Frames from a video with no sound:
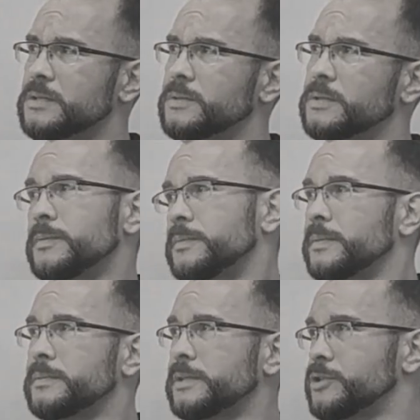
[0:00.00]
I had no idea. Well,
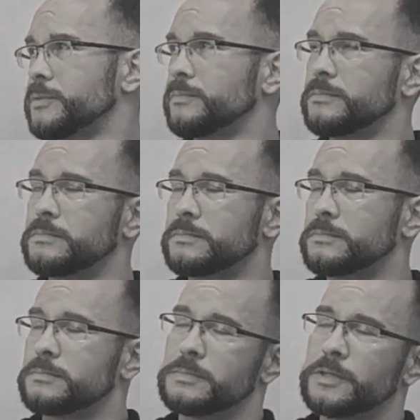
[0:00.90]
maybe they should
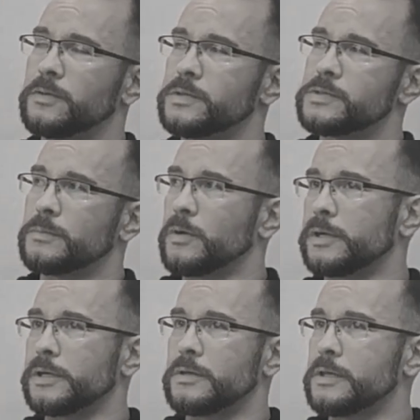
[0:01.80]
increase their
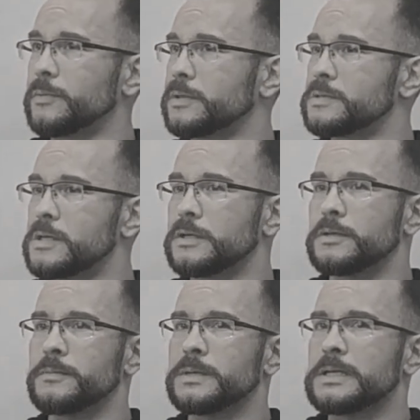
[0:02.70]
marketing on that one because I didn't
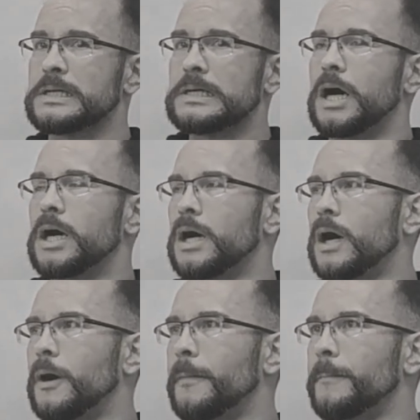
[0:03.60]

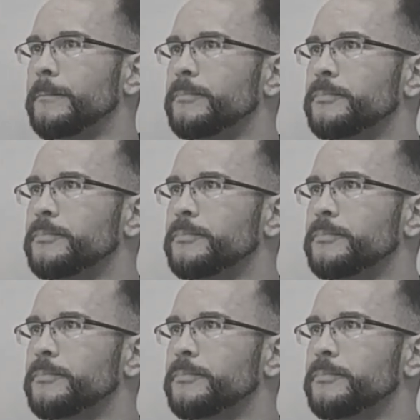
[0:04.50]
know.